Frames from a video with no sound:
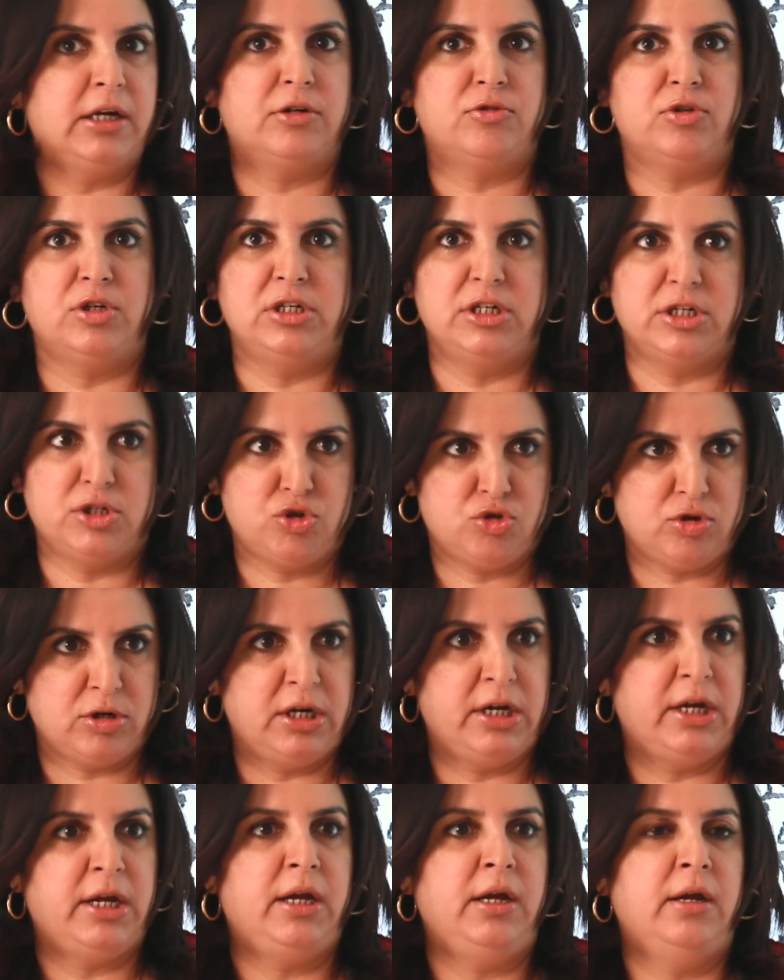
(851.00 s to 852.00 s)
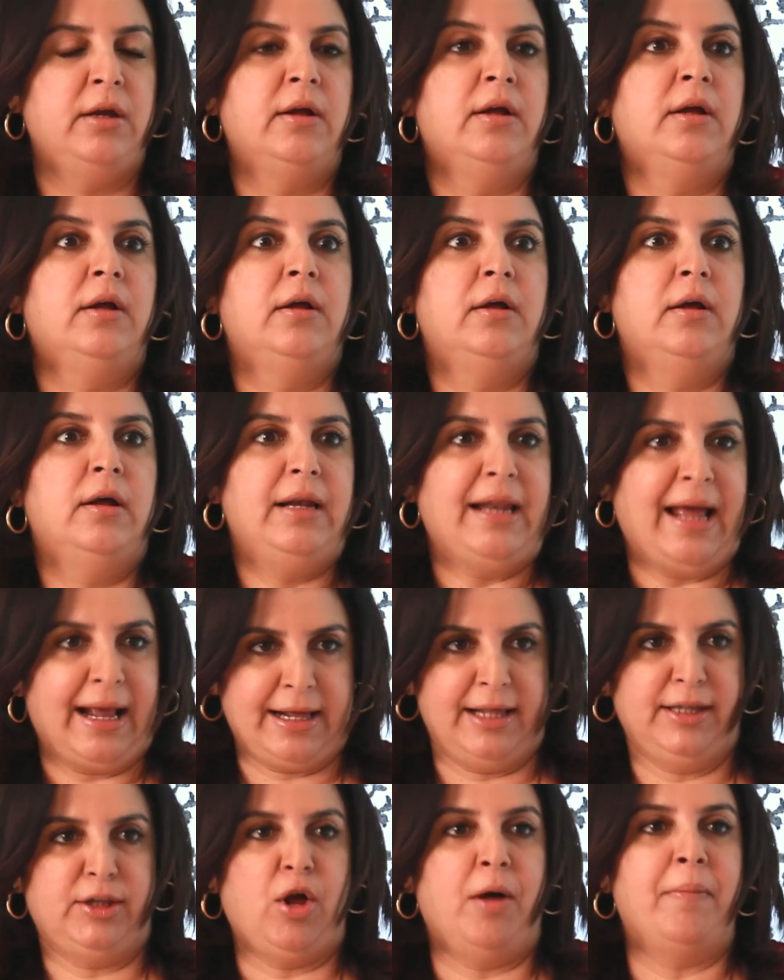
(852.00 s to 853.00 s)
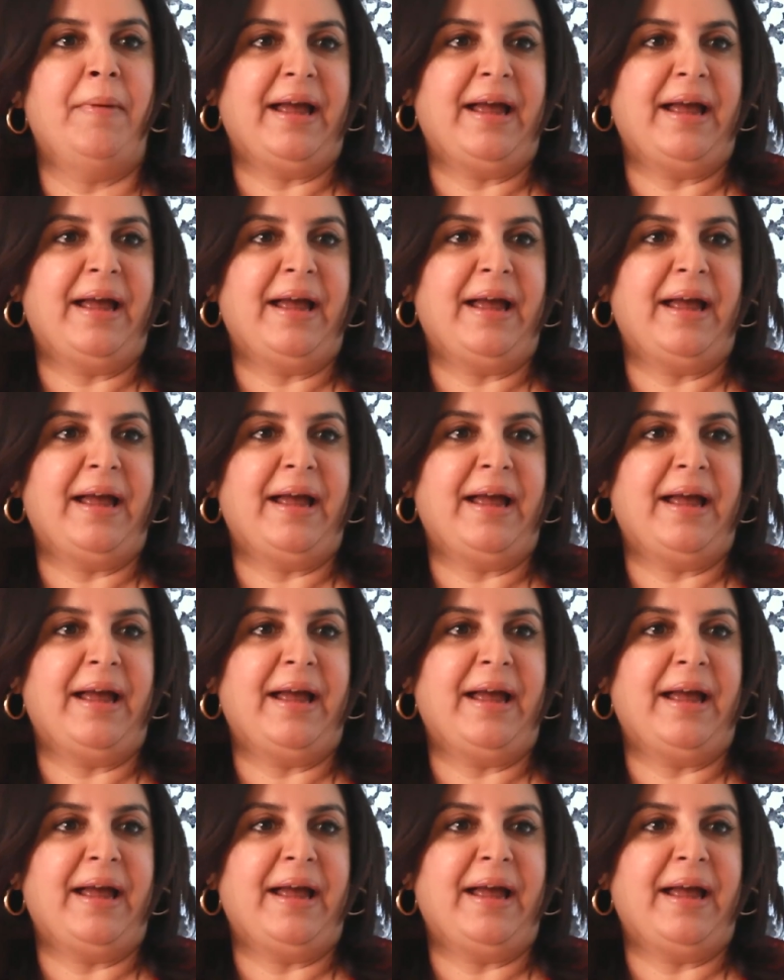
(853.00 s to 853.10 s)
it was literally, like I saw